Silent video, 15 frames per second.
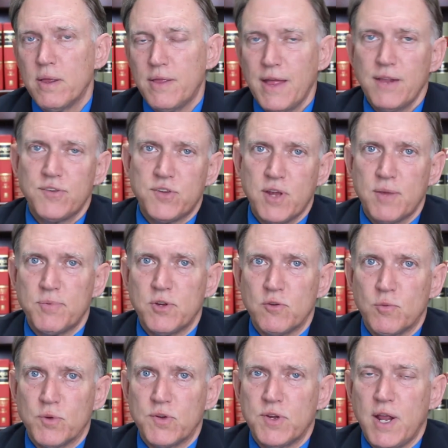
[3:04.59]
that substance
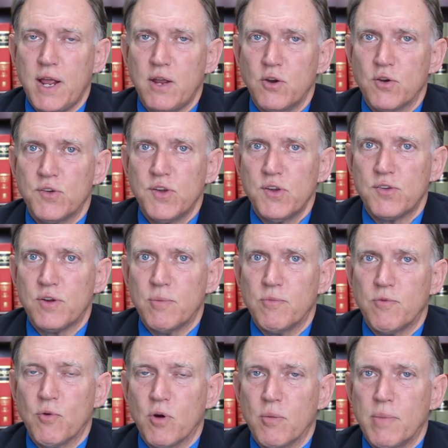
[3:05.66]
will stay in your system
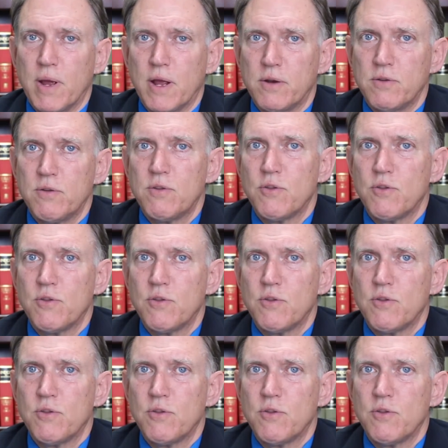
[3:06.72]
for about